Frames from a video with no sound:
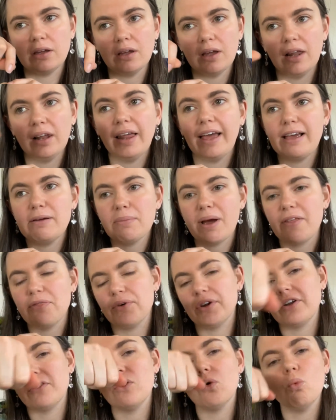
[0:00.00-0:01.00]
laying my
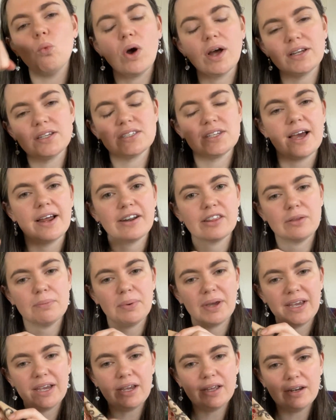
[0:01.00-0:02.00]
thread on the one side of the
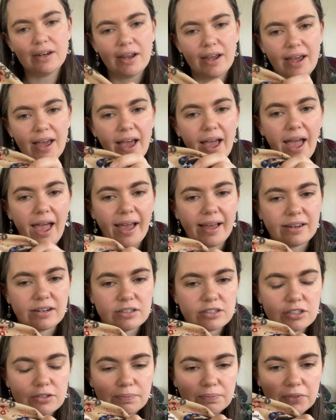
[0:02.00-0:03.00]
bead,
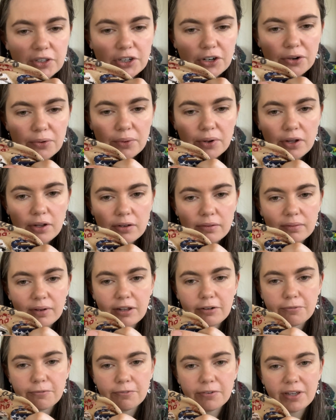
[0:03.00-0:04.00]
and you know what?
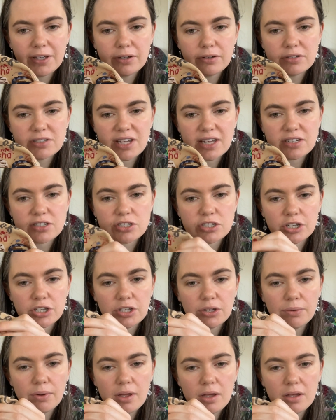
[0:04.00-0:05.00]
It feels as
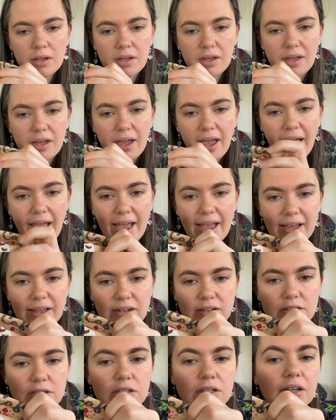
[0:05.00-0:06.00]
secure
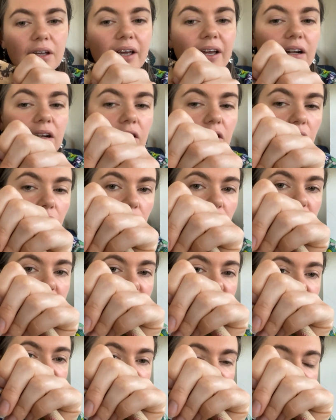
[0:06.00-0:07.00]
and it looks
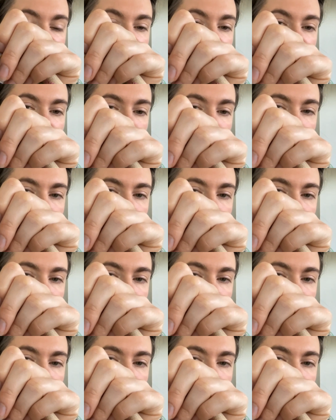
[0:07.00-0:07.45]
the same.